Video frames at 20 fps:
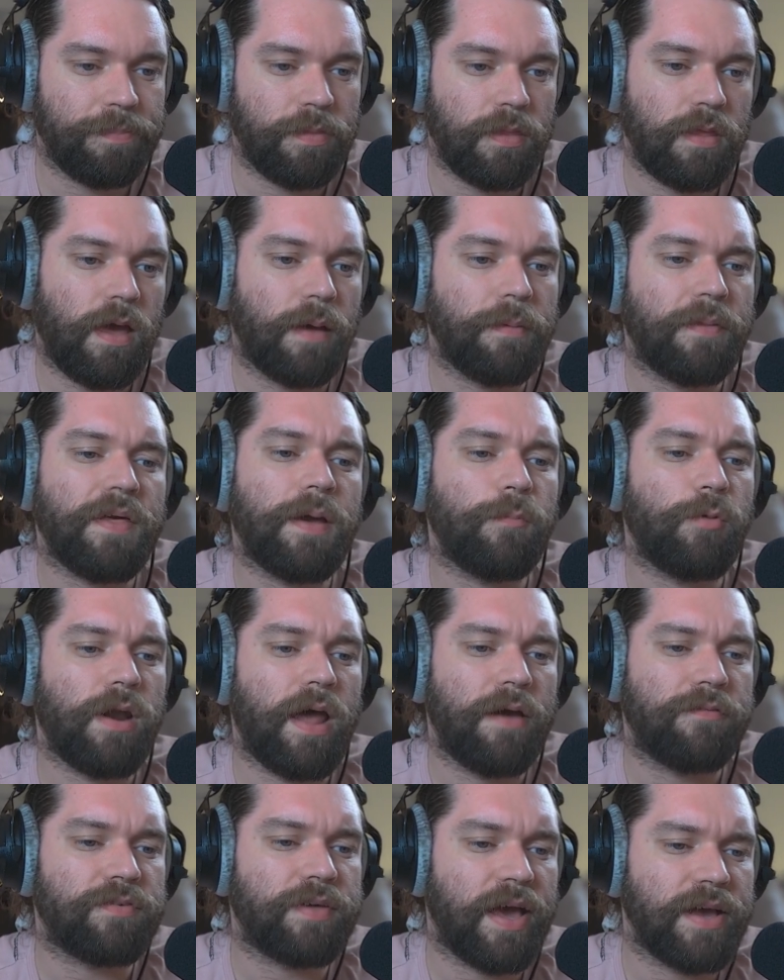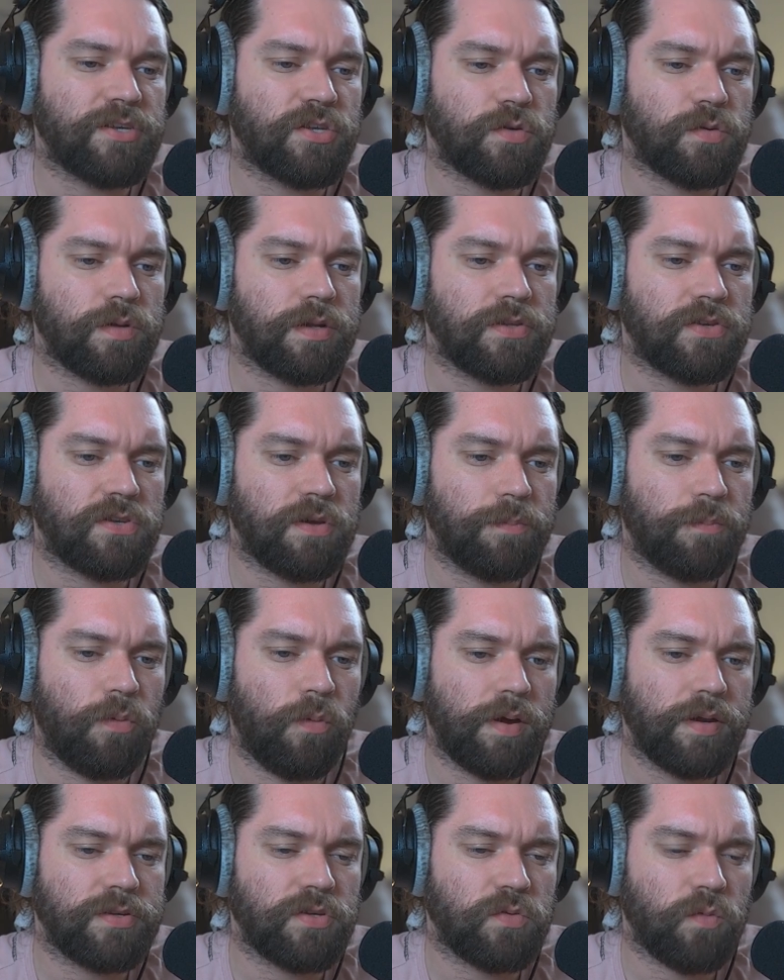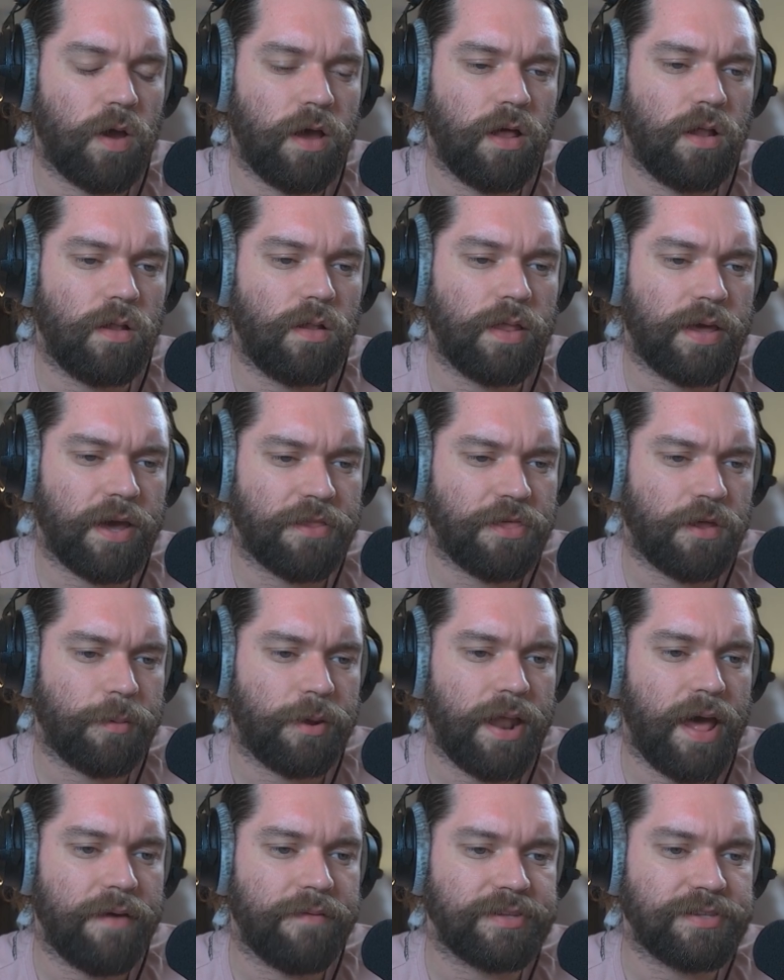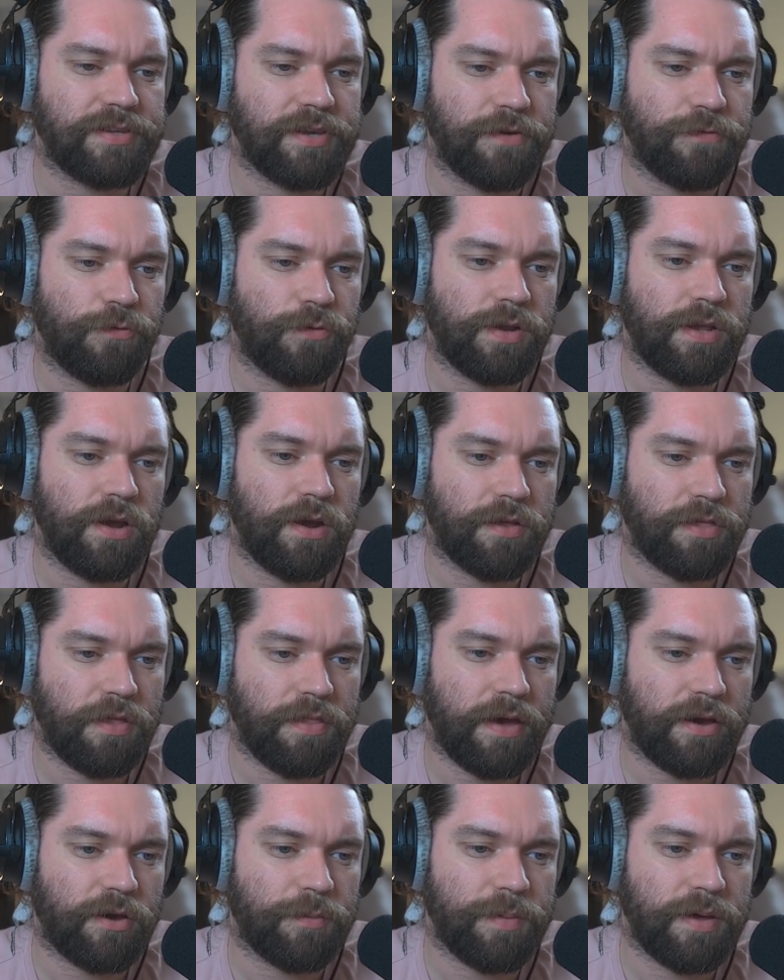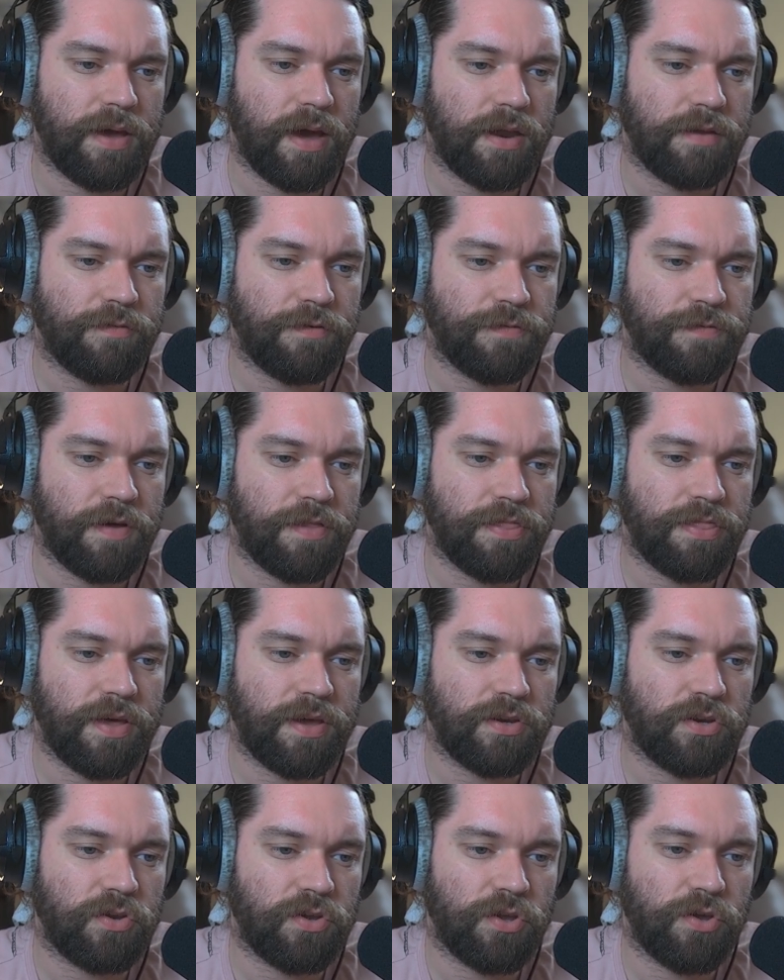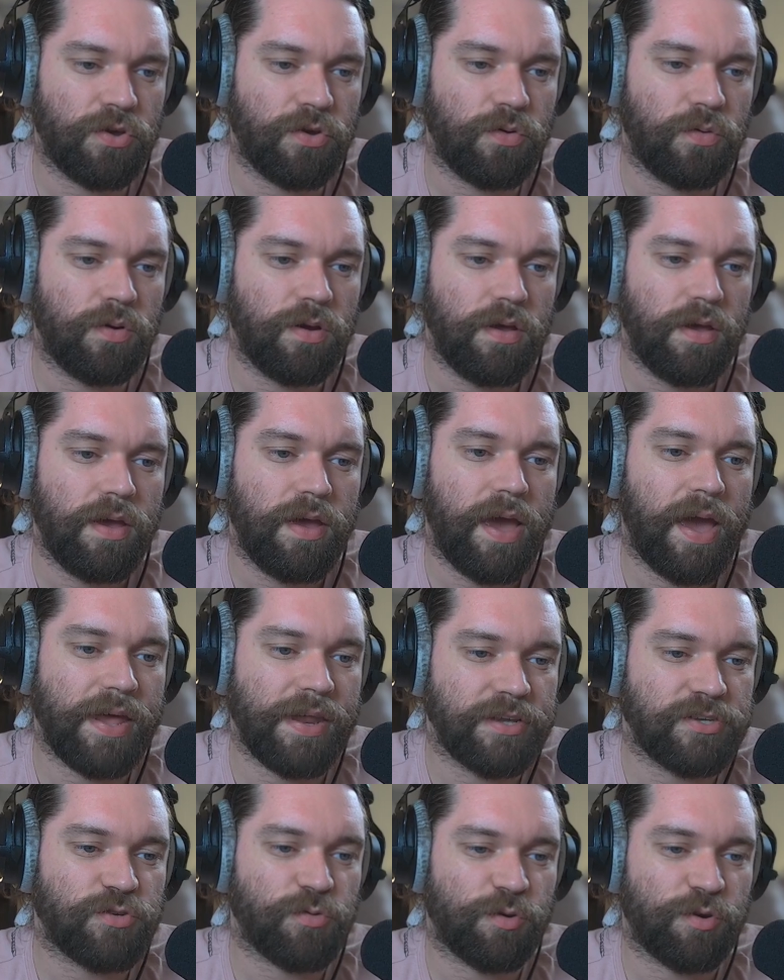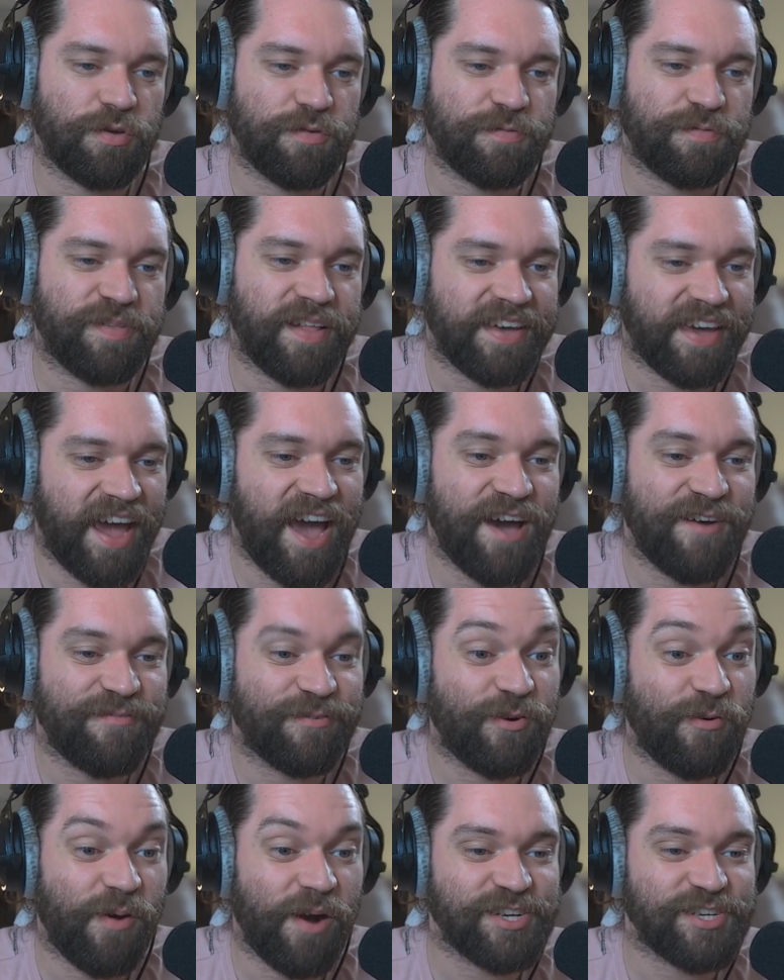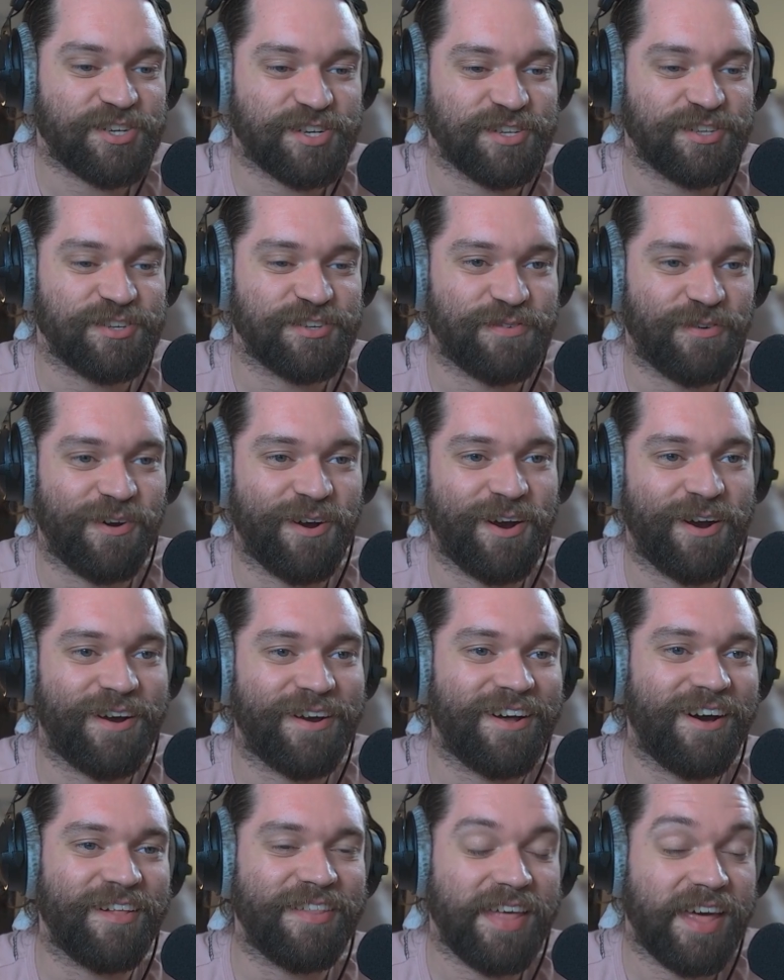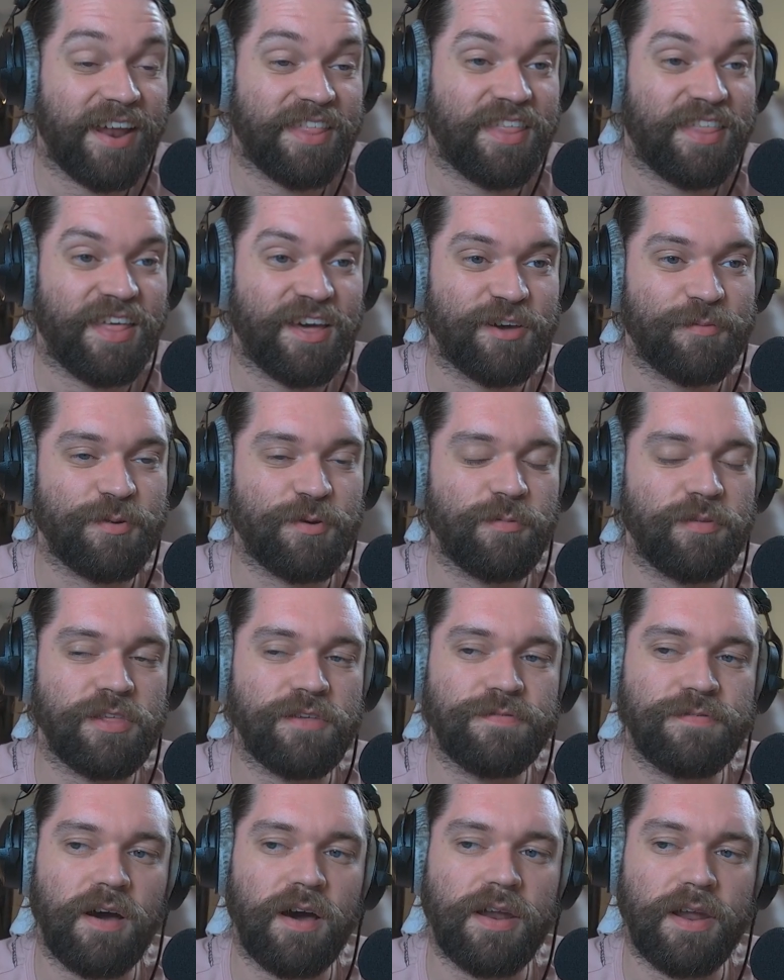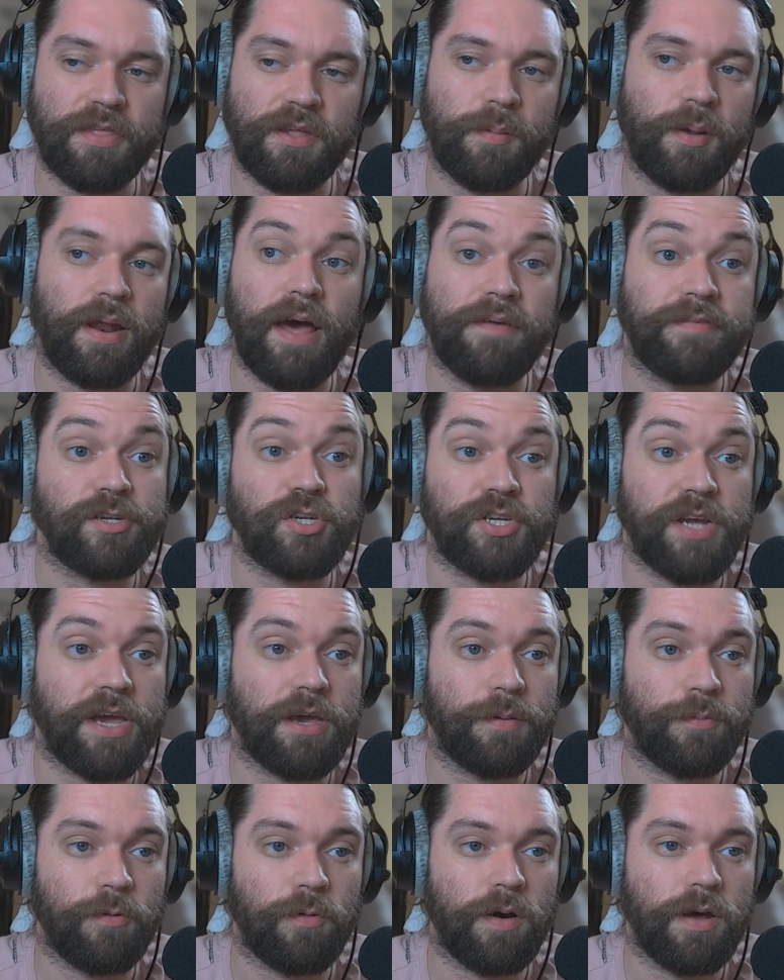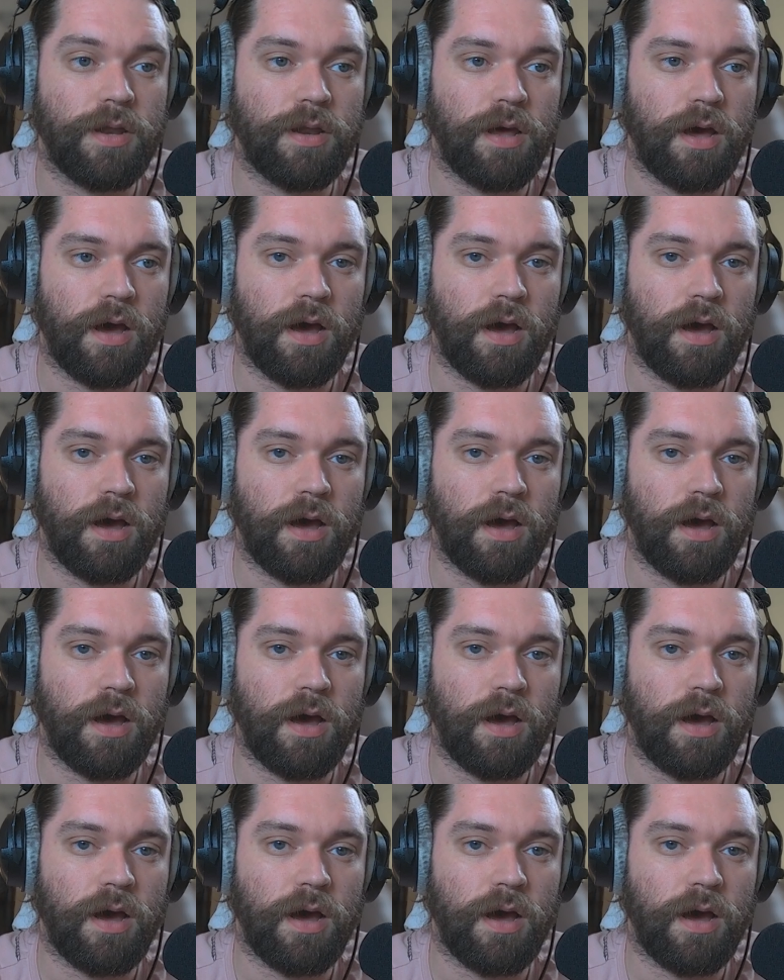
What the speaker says: I think I'm going to have guests on at some point as well. Like I thought about having Tiff on here. I thought that could be kind of a fun thing to do, and to sort of like have questions for her and all that. I think that could be really fun. I thought about having Jacob on,